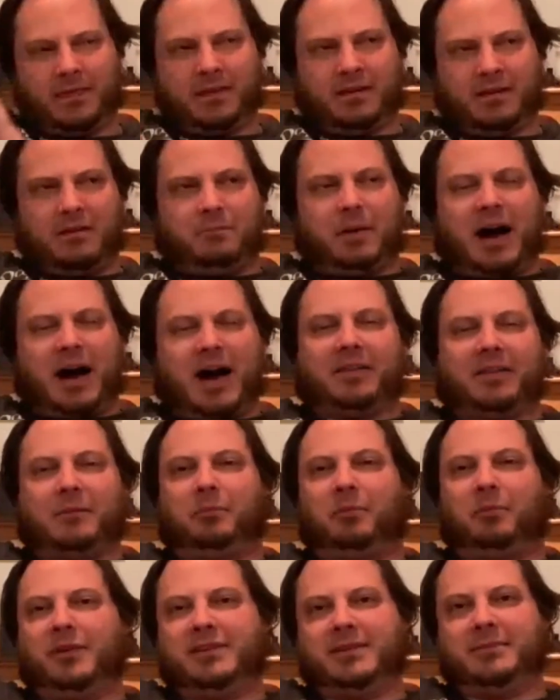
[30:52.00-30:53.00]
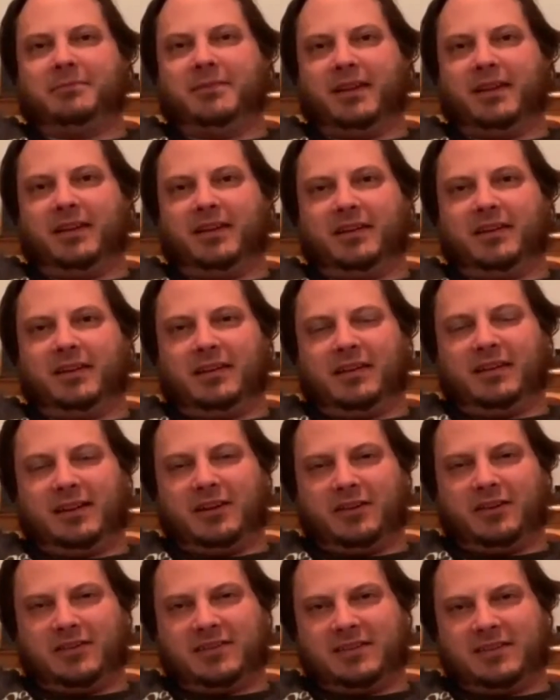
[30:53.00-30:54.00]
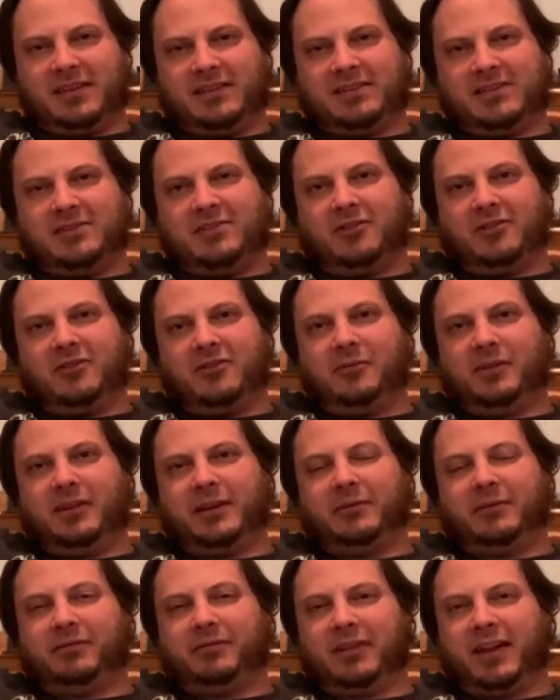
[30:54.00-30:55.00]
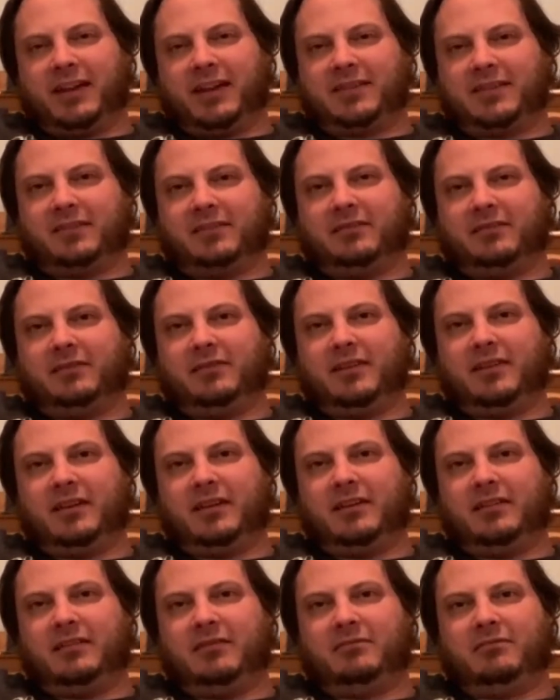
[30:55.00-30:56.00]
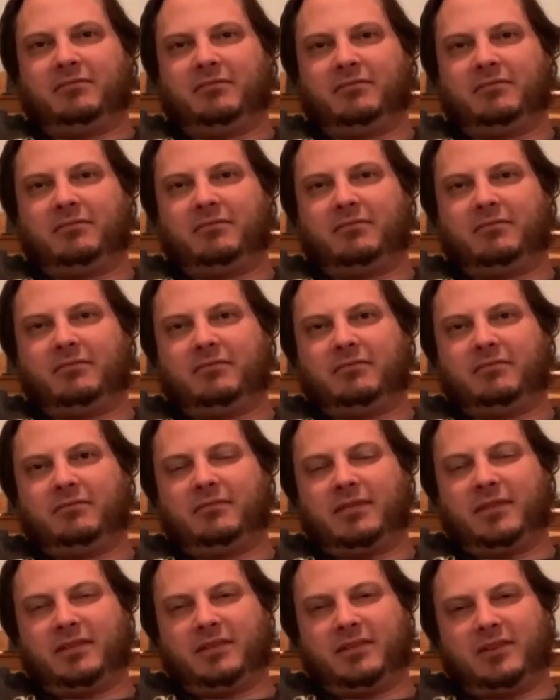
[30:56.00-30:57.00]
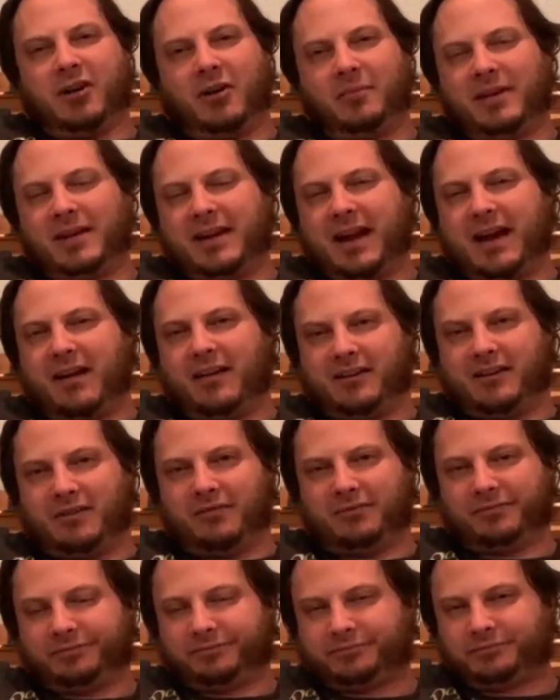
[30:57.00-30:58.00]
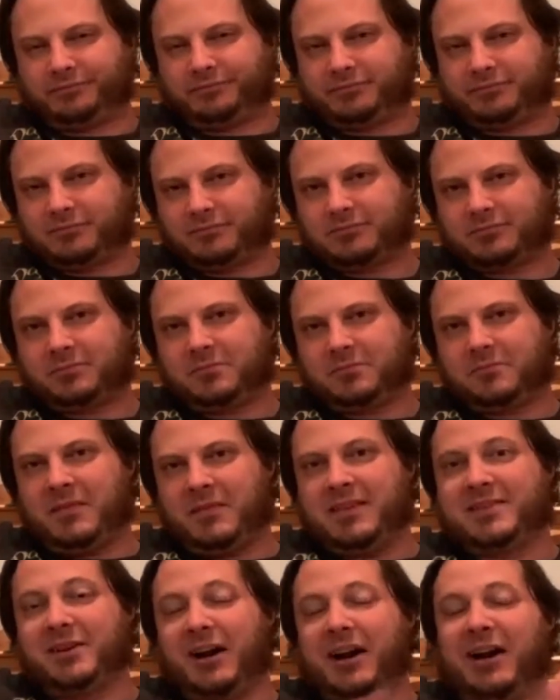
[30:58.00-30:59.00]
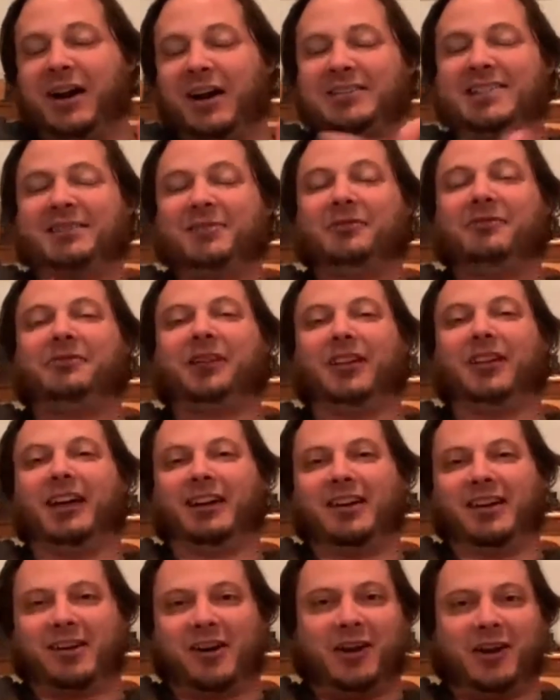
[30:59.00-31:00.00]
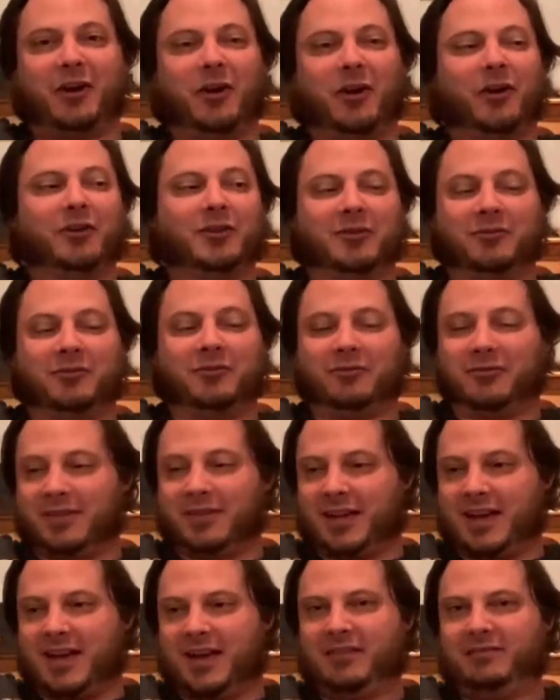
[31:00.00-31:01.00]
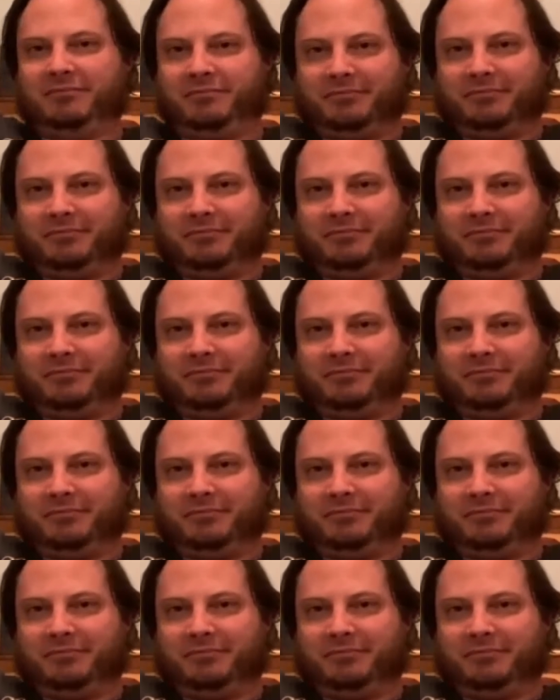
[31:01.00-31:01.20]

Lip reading: a part of the prism that, you know, is not normally reflected in common narrative. So I still feel like I kind of owe you for that.